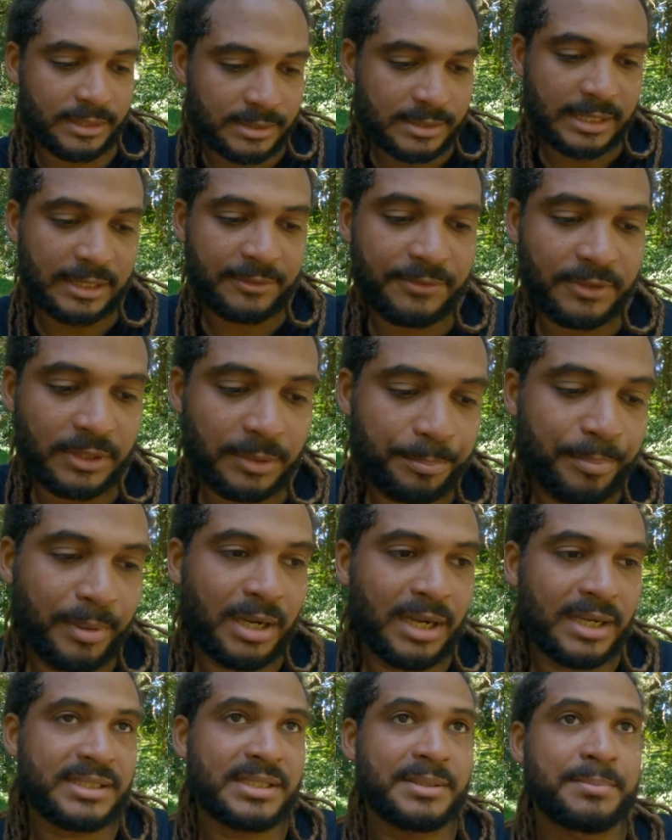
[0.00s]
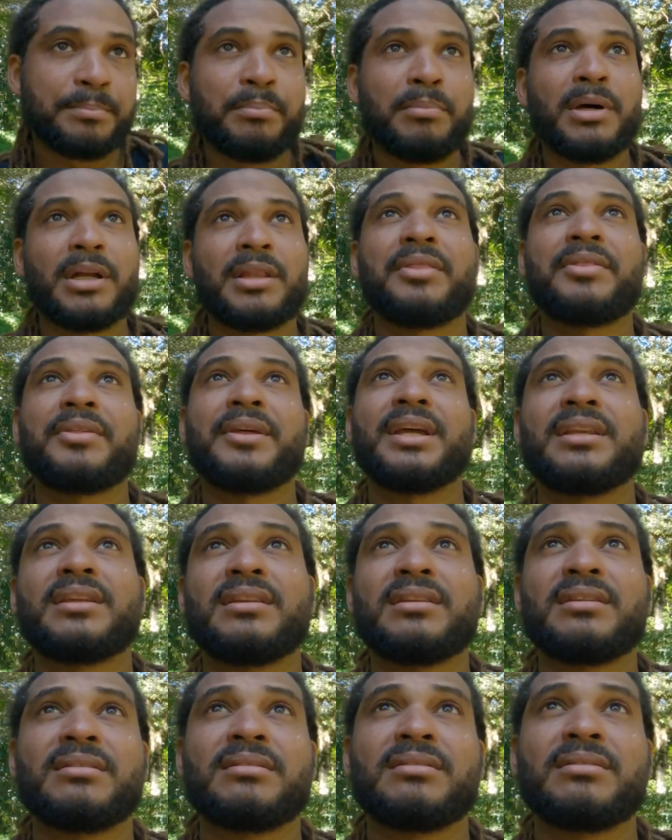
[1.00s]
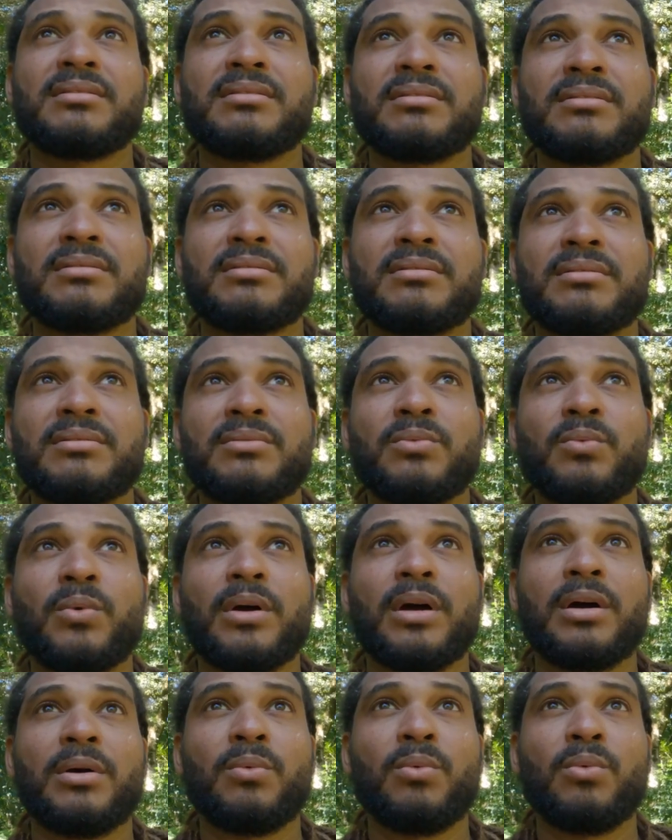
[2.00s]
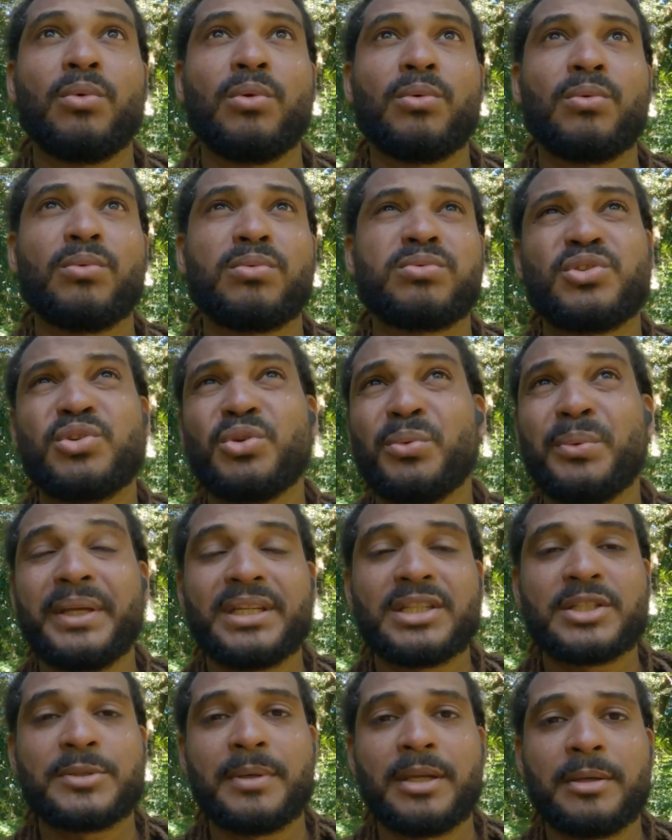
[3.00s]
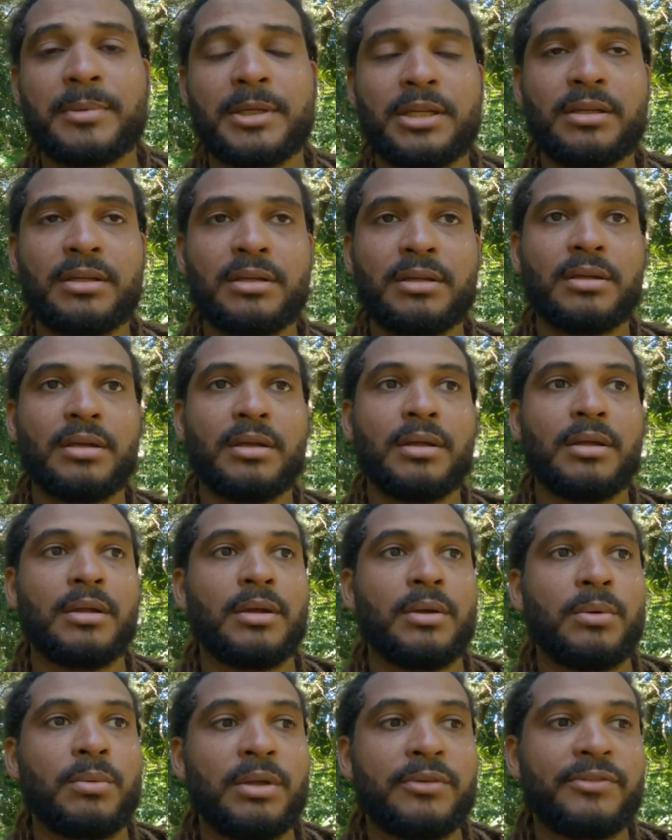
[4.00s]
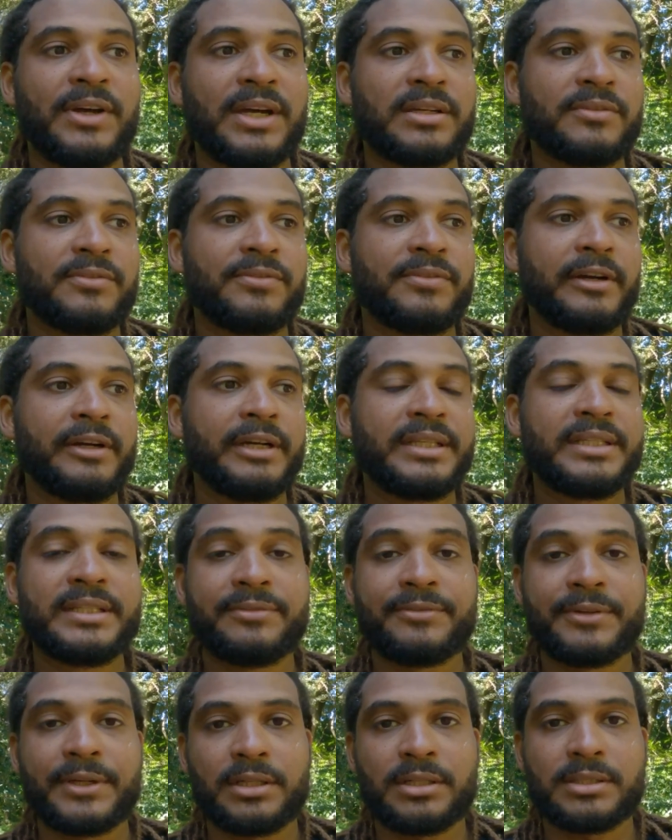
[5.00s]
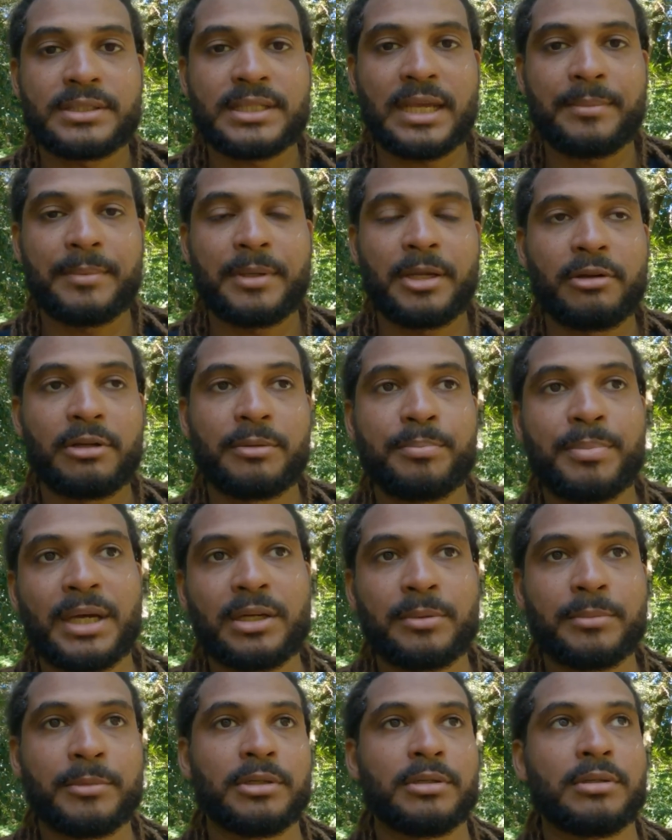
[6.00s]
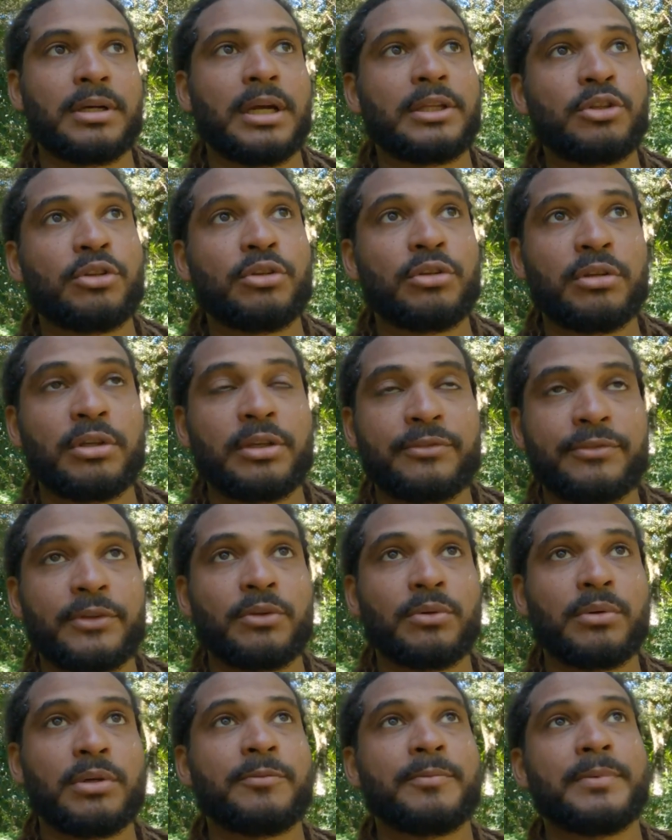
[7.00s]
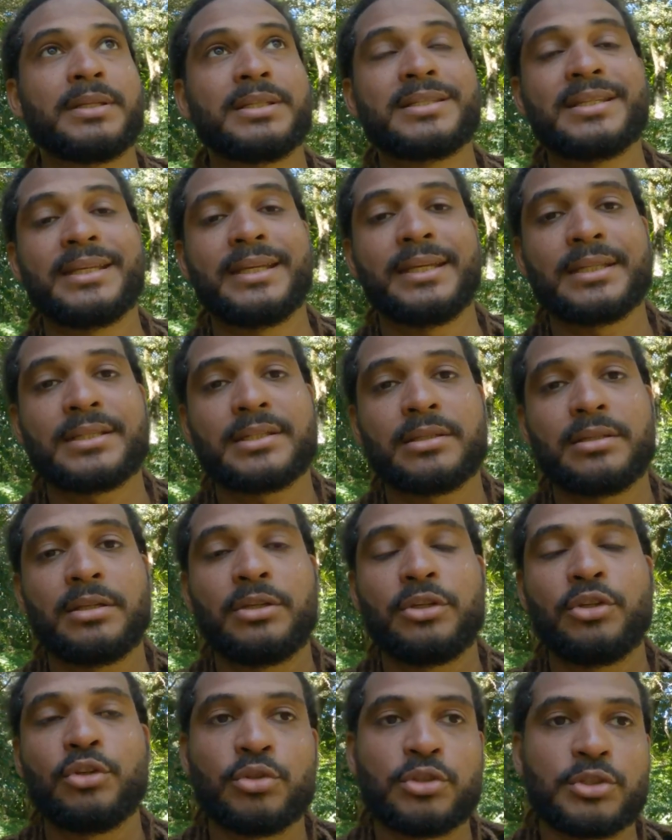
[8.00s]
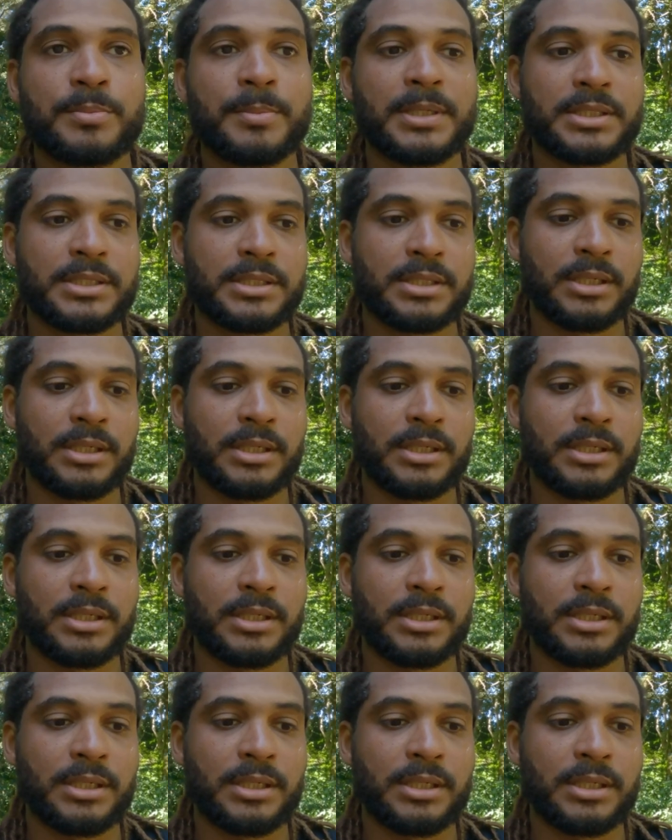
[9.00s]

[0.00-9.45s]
is that for the past month and 2 weeks maybe, we've had a very difficult time here in Panama. I don't know if you would have been seeing it in the news, but